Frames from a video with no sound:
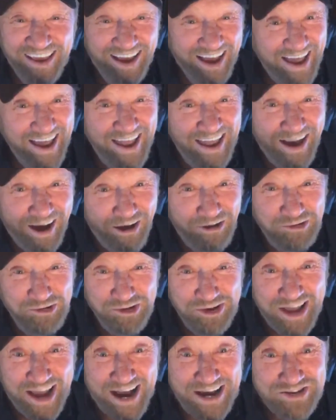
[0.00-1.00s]
Hey, all
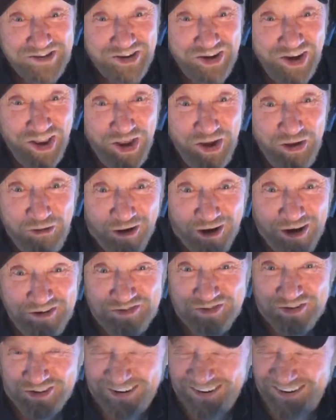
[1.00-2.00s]
you guys are new,
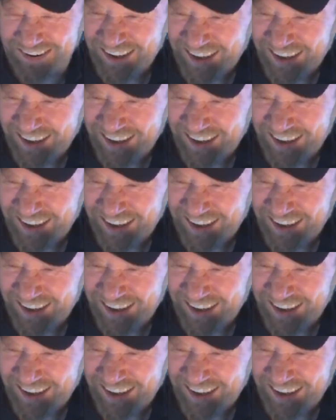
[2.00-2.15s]
aren't you?